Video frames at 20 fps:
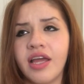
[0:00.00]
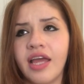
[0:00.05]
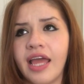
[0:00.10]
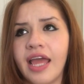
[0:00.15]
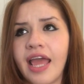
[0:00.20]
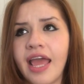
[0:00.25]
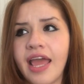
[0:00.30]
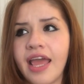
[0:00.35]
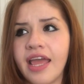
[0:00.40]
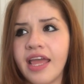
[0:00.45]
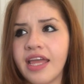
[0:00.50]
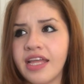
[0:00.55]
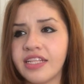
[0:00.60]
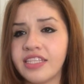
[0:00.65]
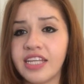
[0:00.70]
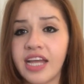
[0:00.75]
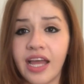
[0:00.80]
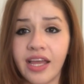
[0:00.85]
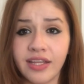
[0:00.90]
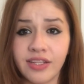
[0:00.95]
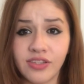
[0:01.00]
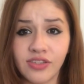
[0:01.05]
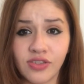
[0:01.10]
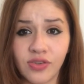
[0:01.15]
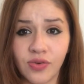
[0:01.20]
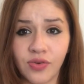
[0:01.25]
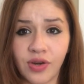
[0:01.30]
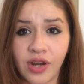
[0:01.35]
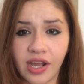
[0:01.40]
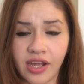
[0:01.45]
a diet
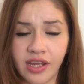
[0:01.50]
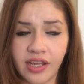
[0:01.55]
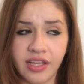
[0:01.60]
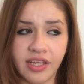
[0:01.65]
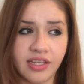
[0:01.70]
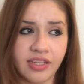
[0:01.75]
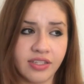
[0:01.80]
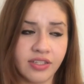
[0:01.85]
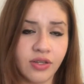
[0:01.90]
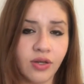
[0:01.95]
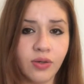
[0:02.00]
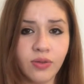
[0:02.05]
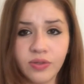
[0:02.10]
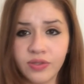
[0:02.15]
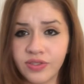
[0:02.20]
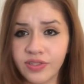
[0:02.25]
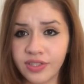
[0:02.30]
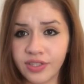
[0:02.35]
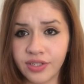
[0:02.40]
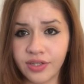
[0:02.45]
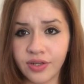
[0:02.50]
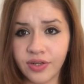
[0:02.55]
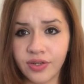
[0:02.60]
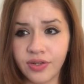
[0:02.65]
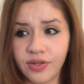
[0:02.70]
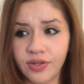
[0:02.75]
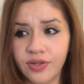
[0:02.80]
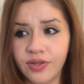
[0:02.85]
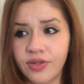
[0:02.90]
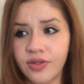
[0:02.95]
soda, Coke
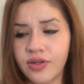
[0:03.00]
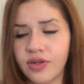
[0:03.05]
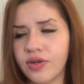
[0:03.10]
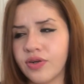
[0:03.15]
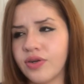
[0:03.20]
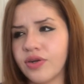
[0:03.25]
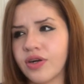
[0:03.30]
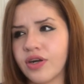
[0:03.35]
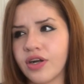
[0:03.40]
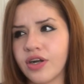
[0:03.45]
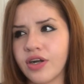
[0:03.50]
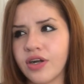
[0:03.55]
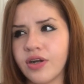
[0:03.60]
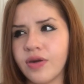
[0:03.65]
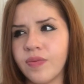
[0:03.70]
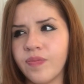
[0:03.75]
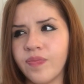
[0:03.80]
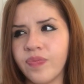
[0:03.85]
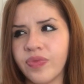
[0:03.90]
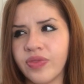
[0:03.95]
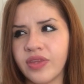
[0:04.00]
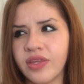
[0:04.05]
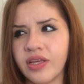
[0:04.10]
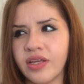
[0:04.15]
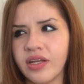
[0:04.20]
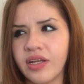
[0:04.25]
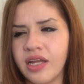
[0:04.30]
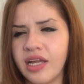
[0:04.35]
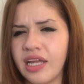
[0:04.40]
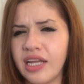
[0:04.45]
Zero, or
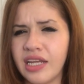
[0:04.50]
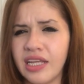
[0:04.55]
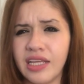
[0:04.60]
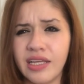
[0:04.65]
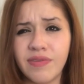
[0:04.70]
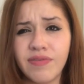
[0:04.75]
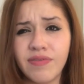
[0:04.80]
any